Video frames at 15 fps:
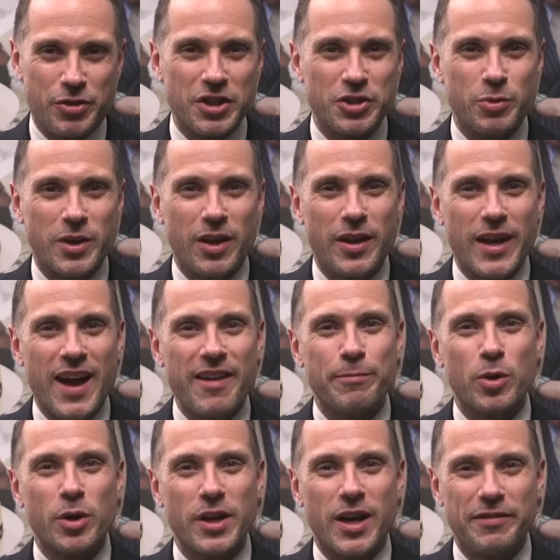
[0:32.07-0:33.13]
dress well, have
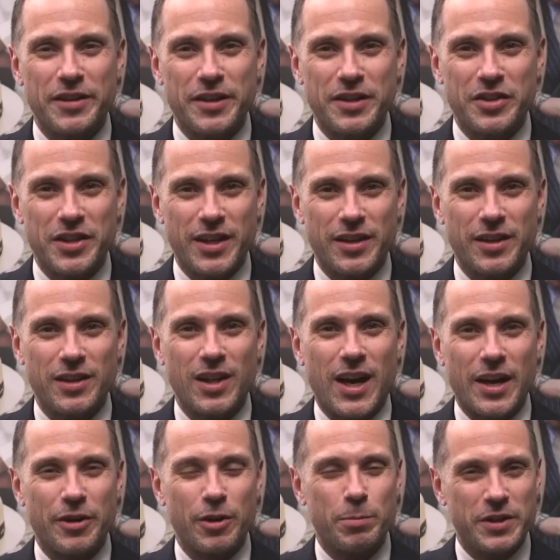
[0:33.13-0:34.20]
more confidence, and
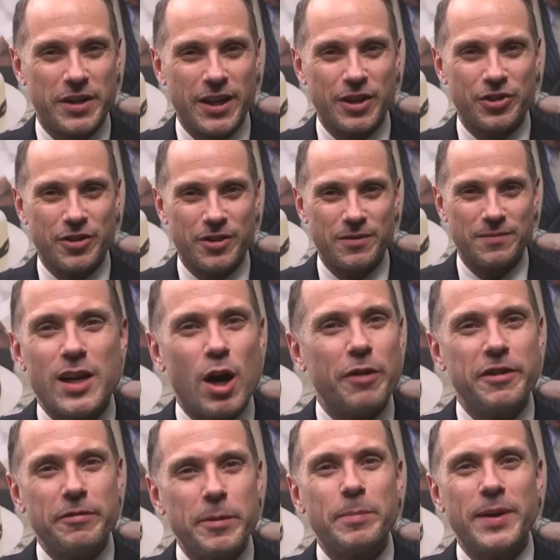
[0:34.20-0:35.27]
unlock your potential. Now, if
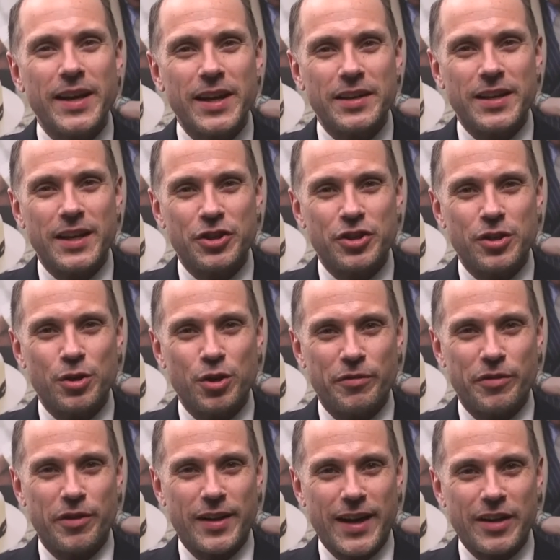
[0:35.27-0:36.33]
you've been paying attention
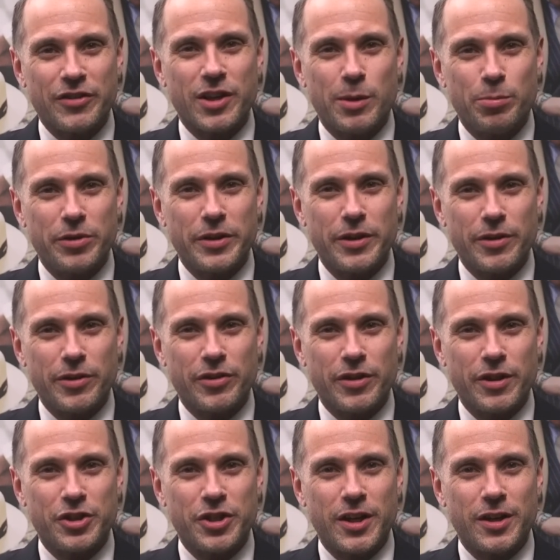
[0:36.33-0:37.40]
over the last couple years on
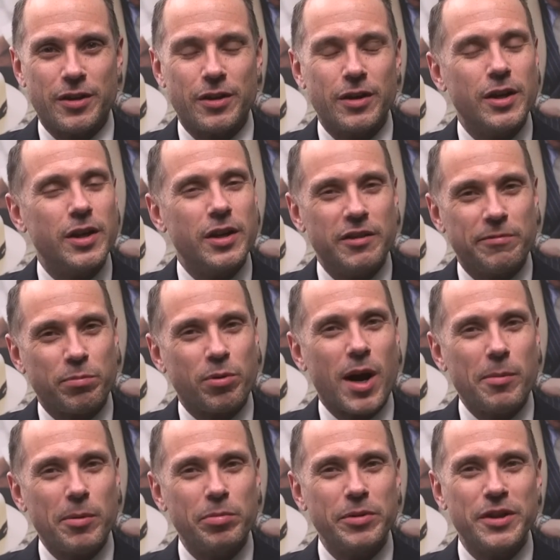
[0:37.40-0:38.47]
the channel, you've
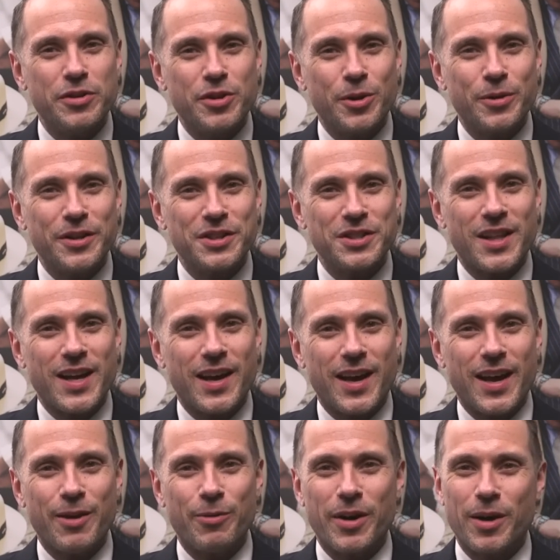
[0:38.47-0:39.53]
probably noticed that
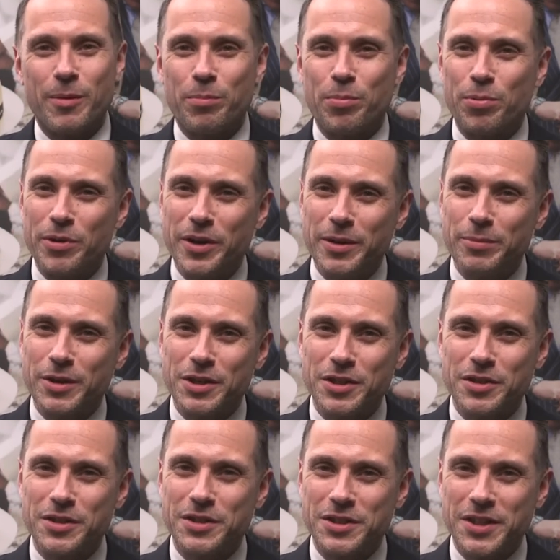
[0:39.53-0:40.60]
I wear pretty
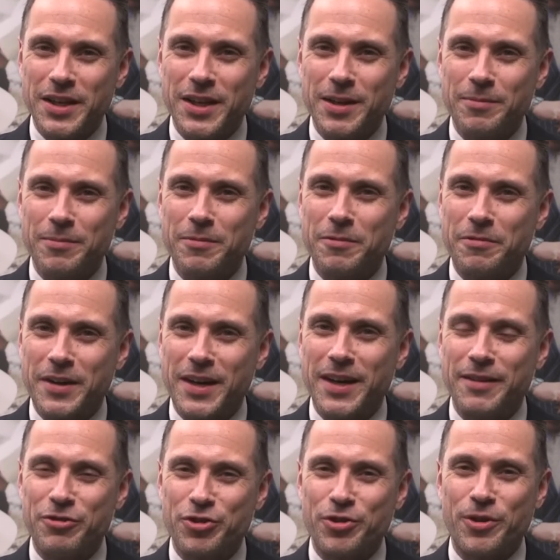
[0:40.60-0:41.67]
much the same
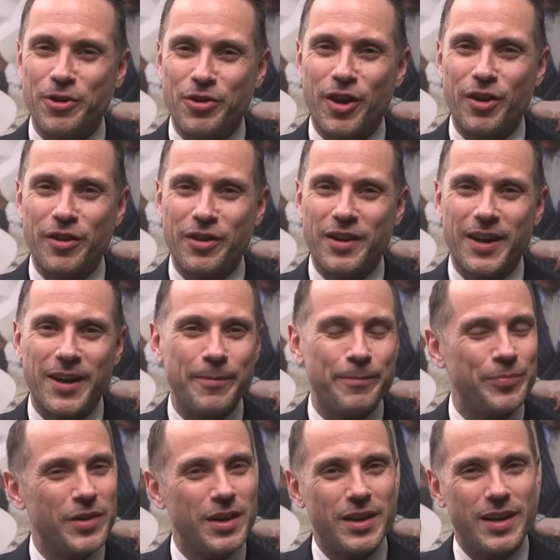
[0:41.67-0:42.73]
five shirts all the
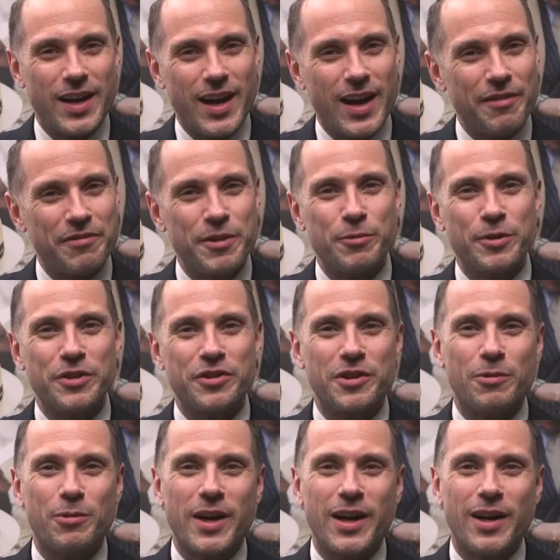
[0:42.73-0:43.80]
time. Every once in
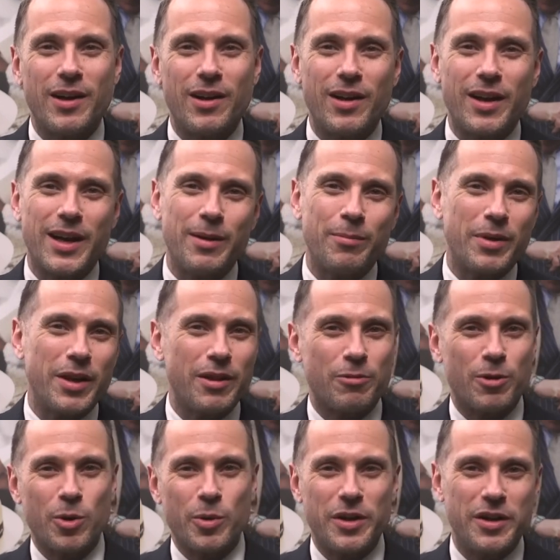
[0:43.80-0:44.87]
a while, I might
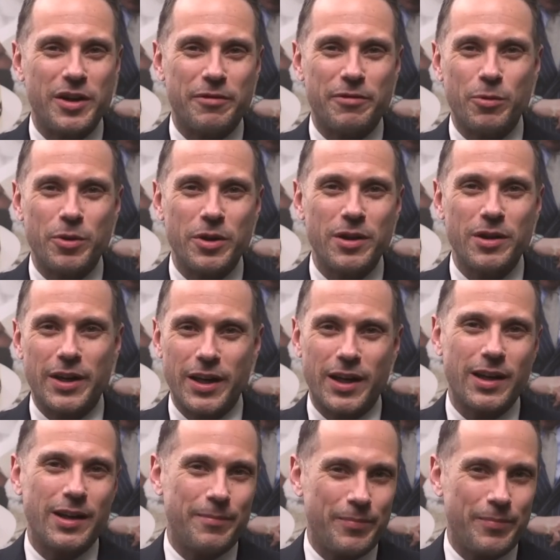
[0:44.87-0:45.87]
throw in a different one, like